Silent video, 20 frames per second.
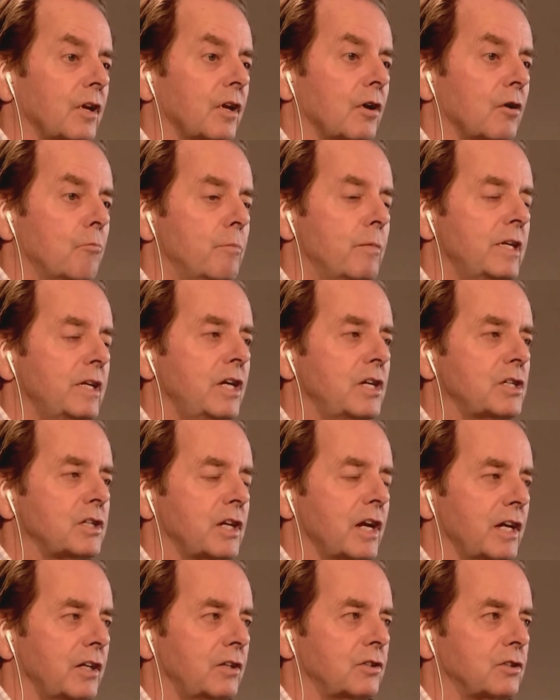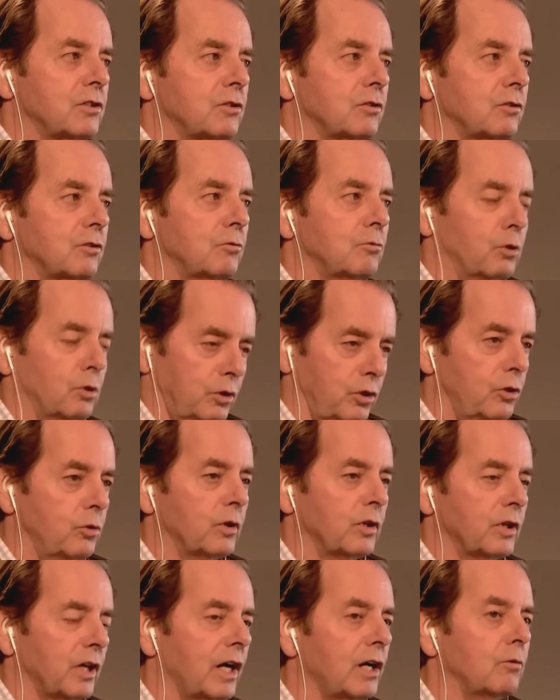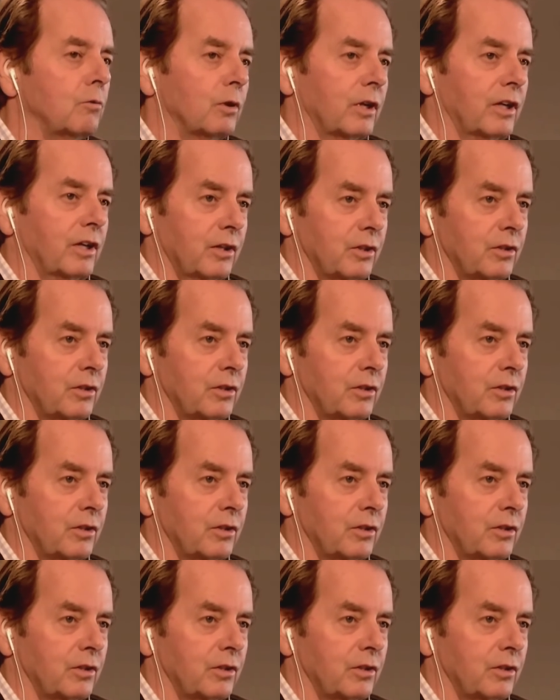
Many states, when you and I were kids,